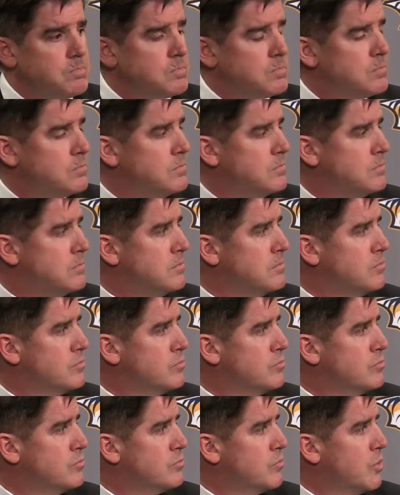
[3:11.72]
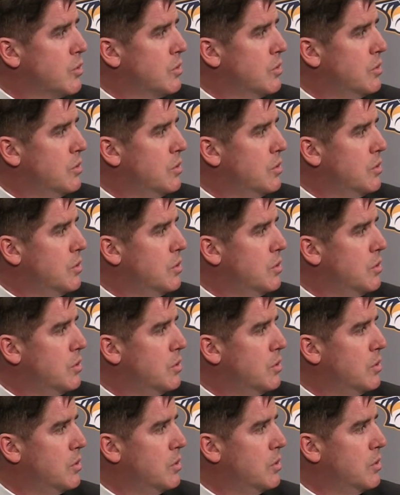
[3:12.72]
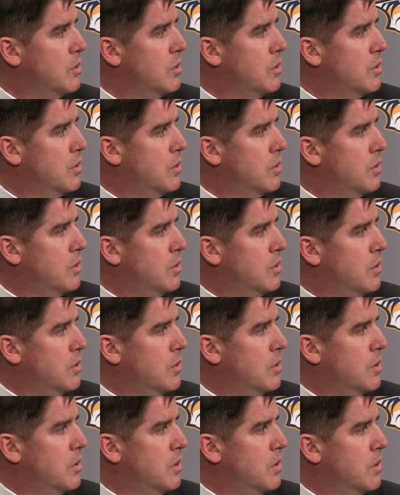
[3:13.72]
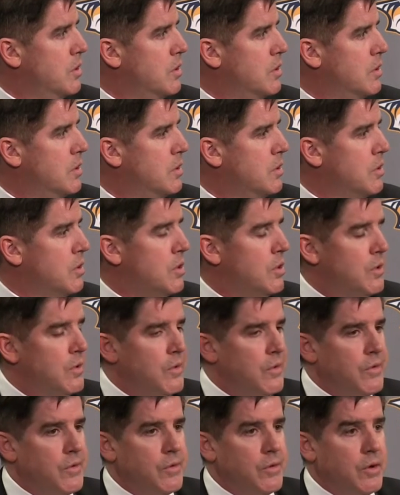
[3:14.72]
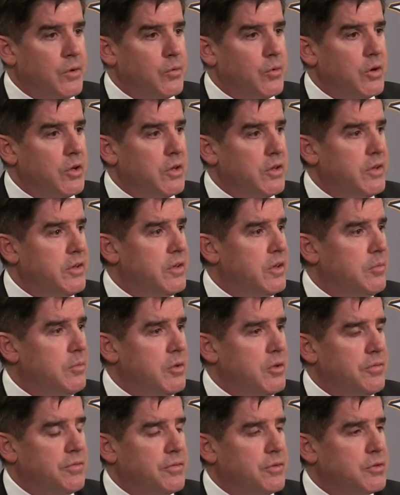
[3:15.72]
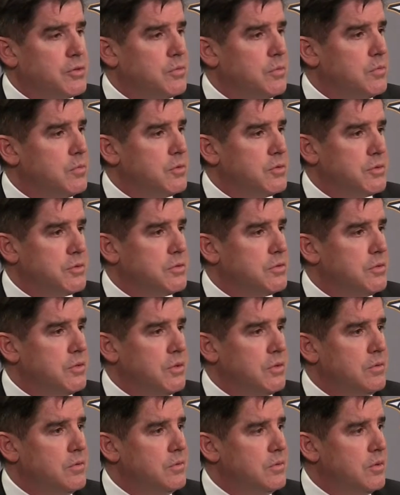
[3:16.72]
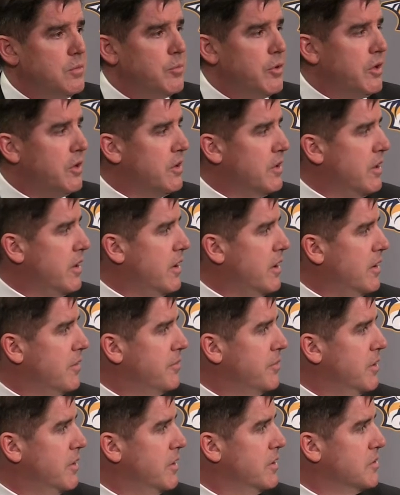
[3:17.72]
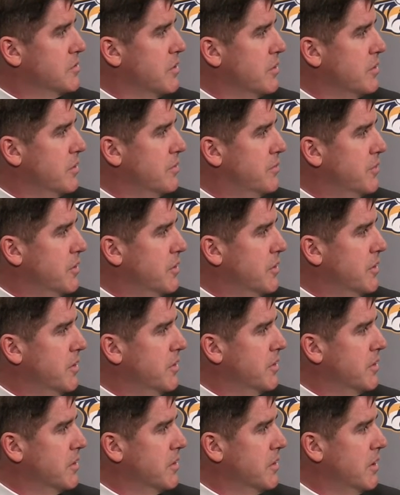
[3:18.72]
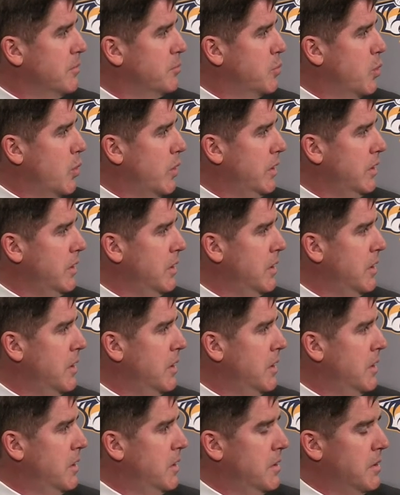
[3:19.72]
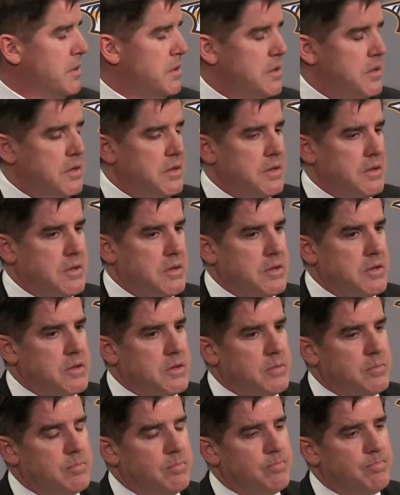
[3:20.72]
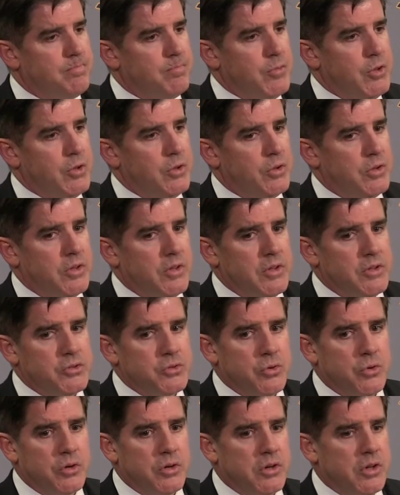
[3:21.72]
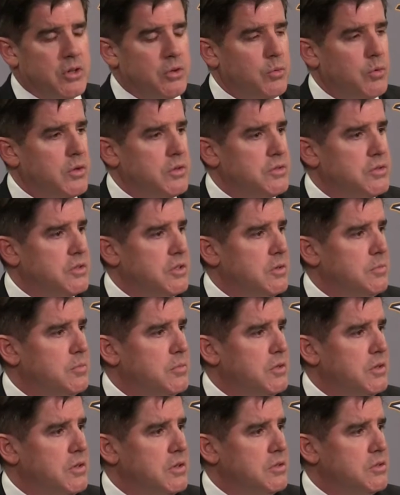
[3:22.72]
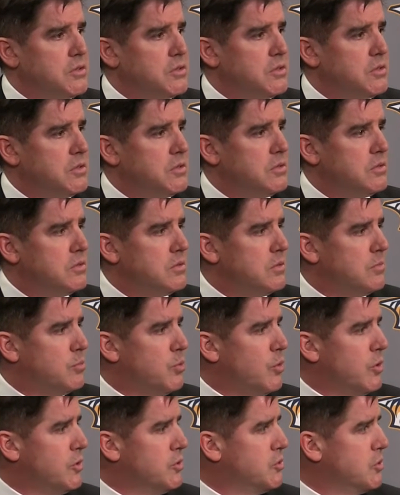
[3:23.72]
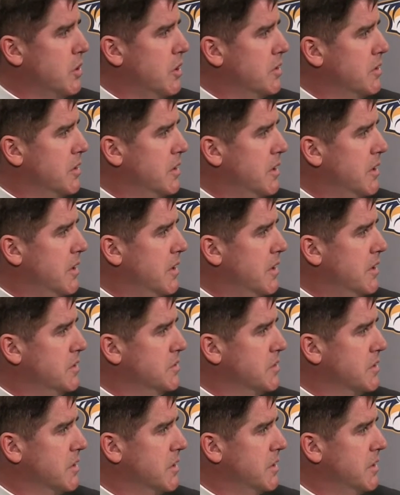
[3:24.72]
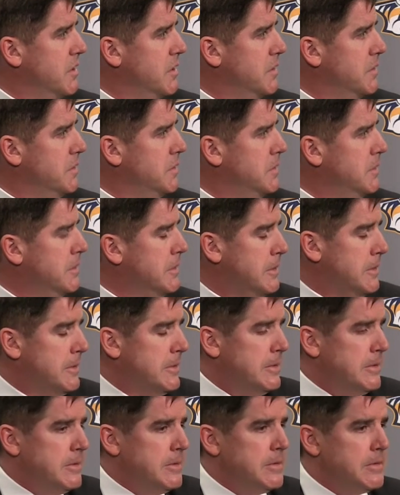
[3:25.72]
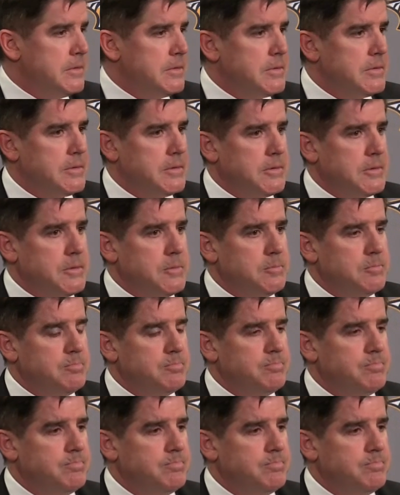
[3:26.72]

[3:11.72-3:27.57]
They do you kind of feel that those goals coming for them, or just just kind Not of? Not really. I mean, the first one was you know a minute and a half in. It's hard to feel anything at that point. Yeah. And, um, you know, and then they scored another one, same thing, just a, a point shot that had eyes and got in. Um,